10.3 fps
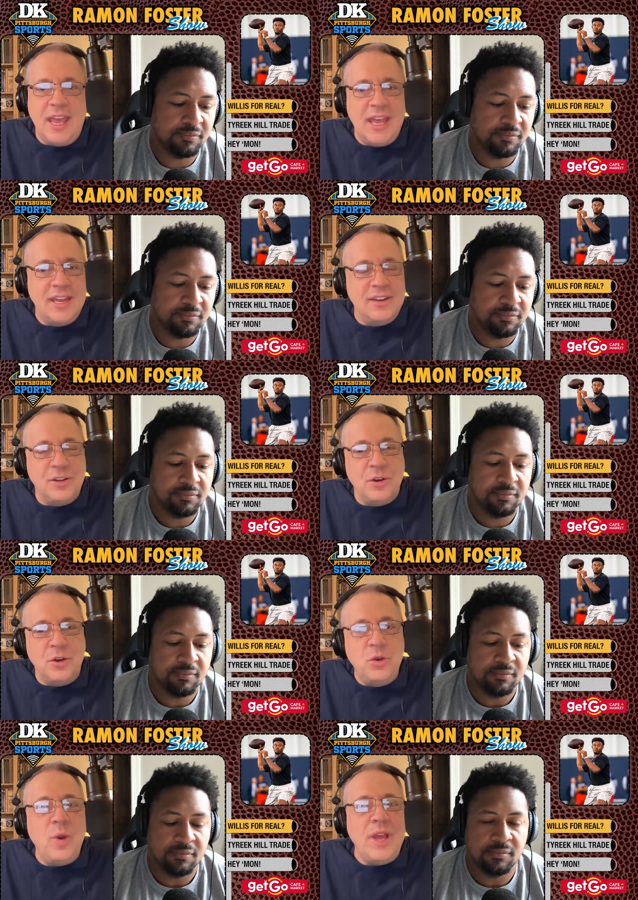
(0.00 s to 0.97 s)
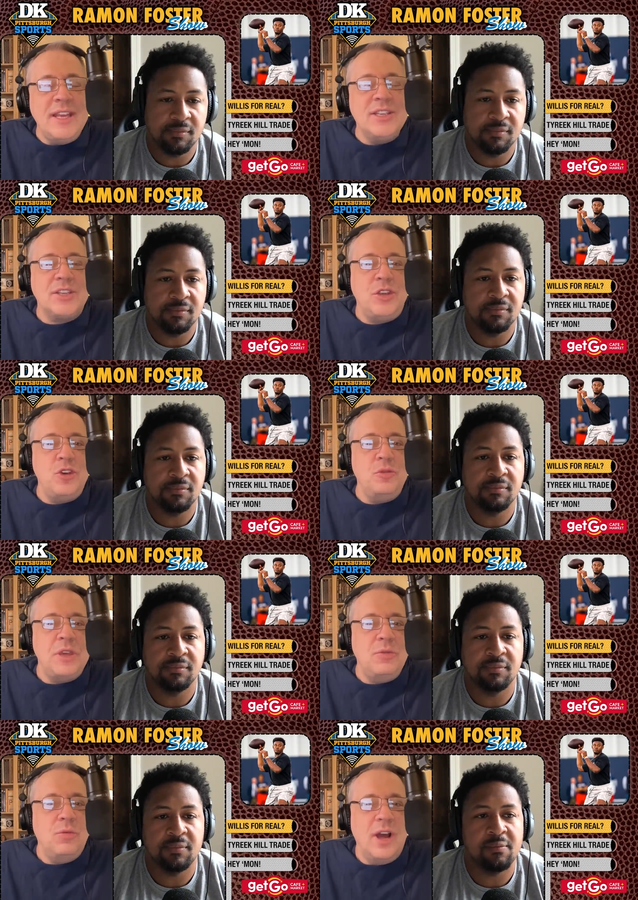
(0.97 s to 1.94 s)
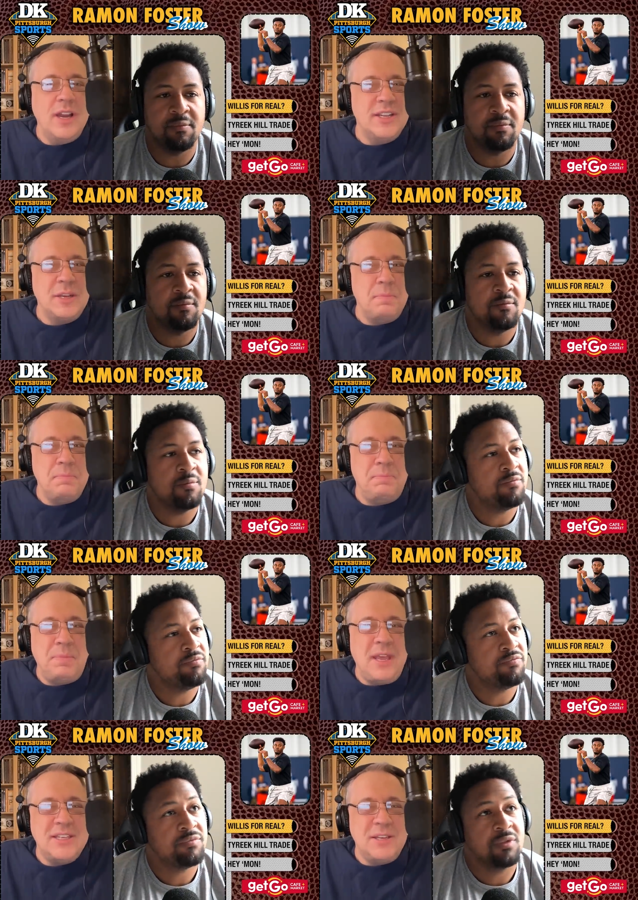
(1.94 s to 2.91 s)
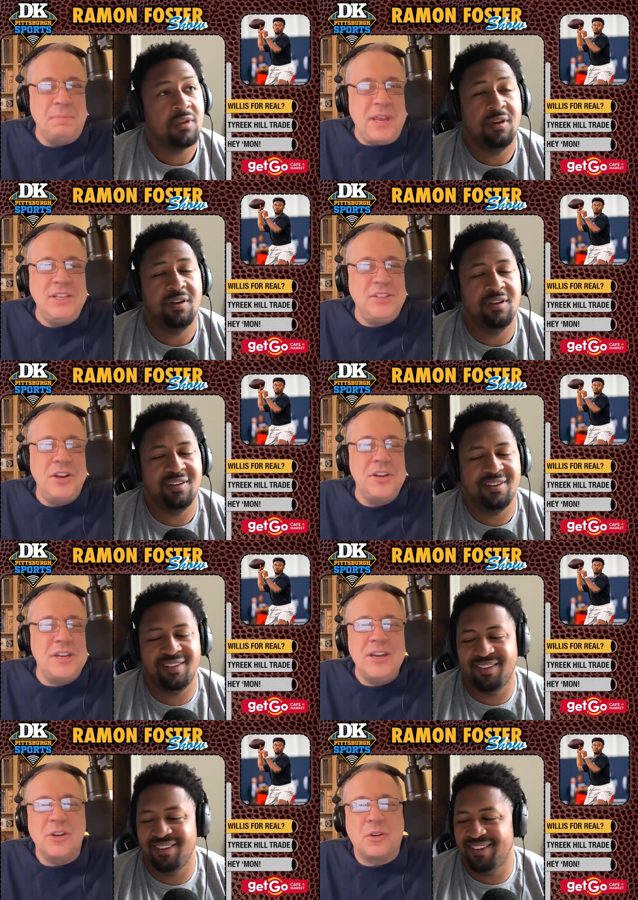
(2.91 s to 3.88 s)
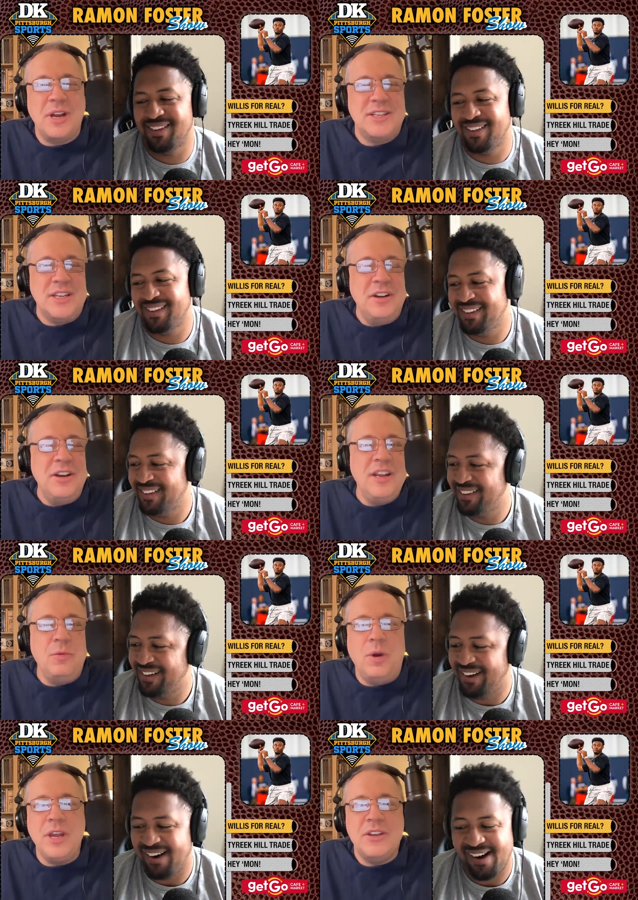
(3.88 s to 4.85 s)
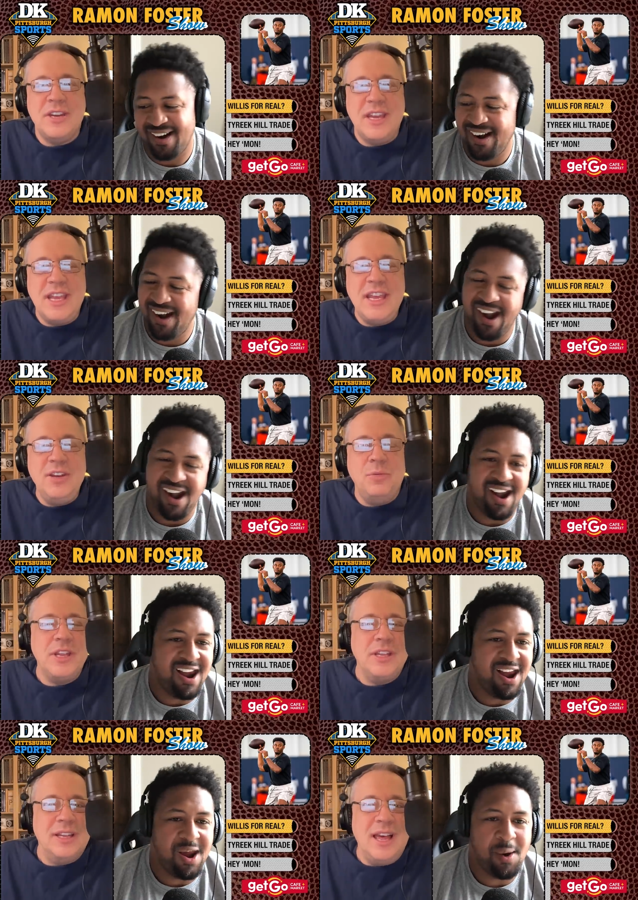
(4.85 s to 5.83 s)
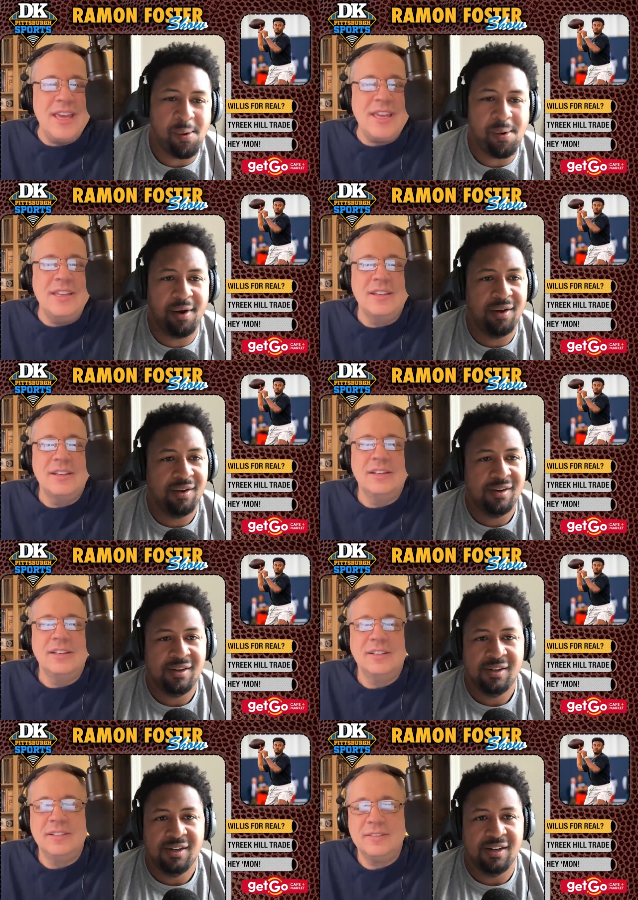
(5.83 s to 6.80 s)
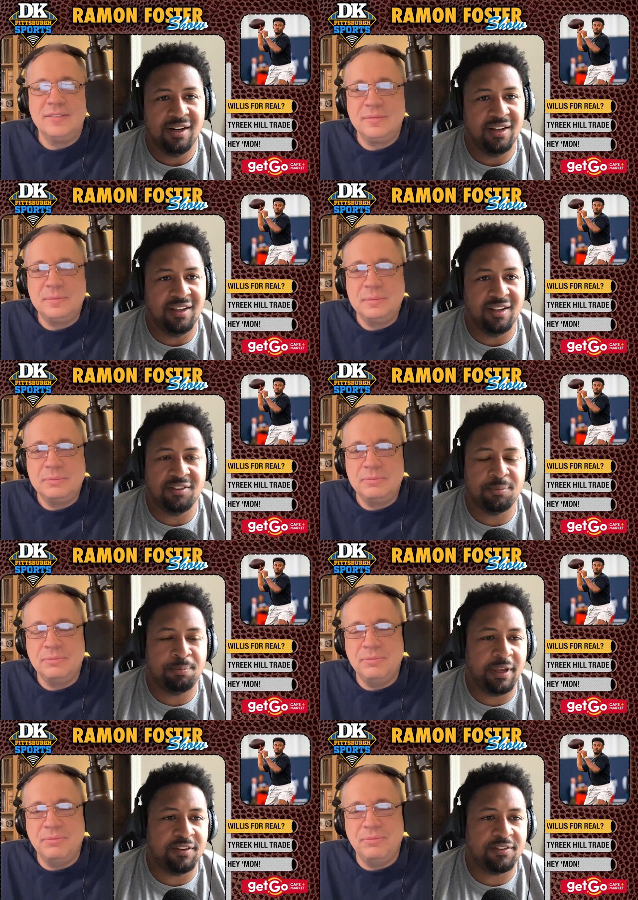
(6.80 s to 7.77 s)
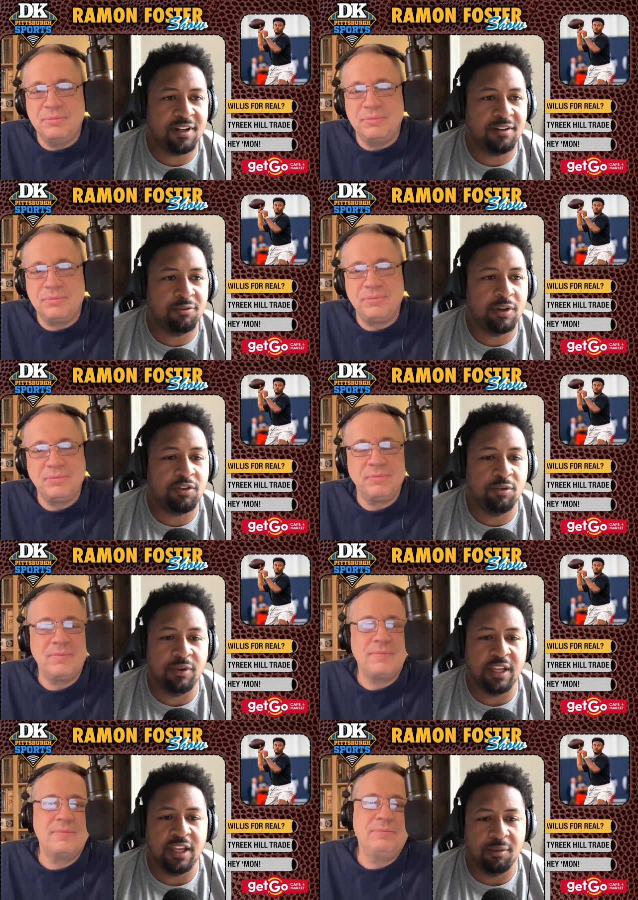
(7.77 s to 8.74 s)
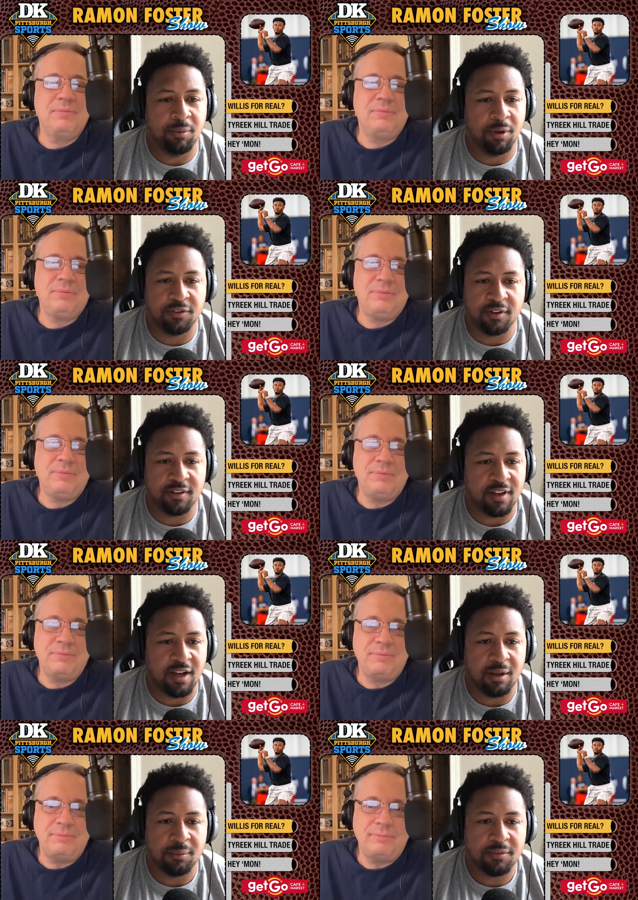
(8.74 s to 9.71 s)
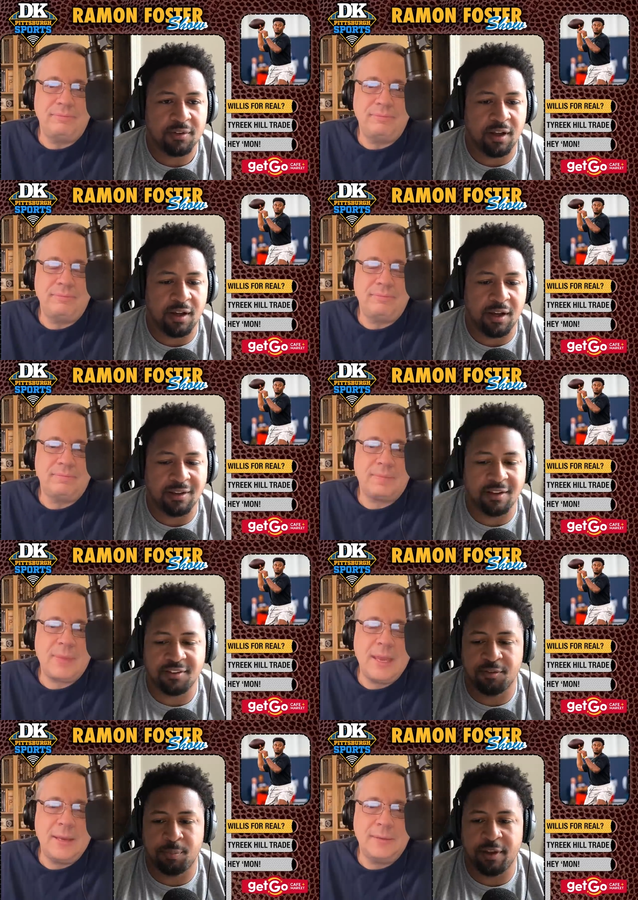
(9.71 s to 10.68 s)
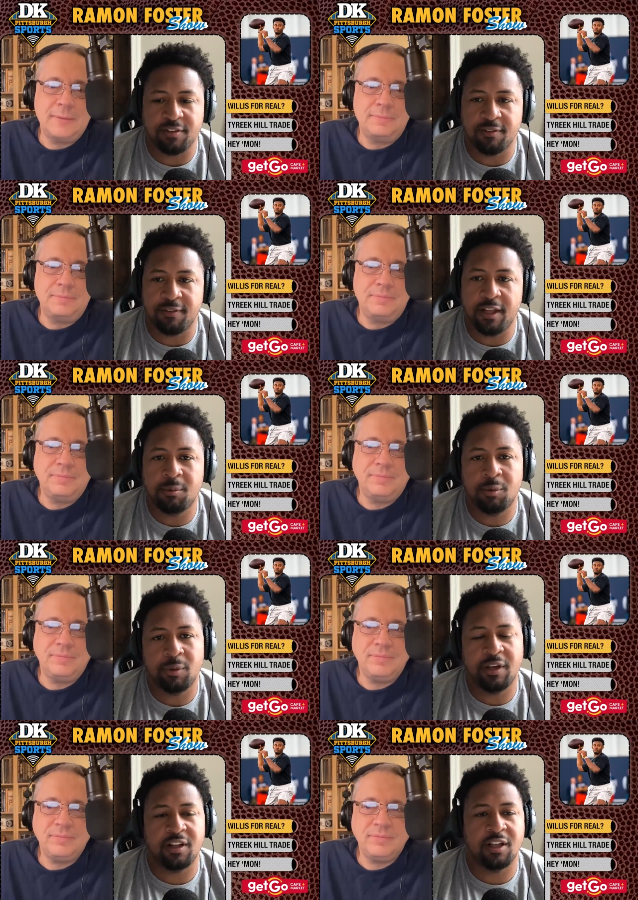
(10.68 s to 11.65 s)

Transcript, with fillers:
Speaker 1: and who is QB one? Does it is it based on you know criteria? What do you need? What do you
Speaker 2: like? It's based off what you need most of the times, uh, unless it's best available when it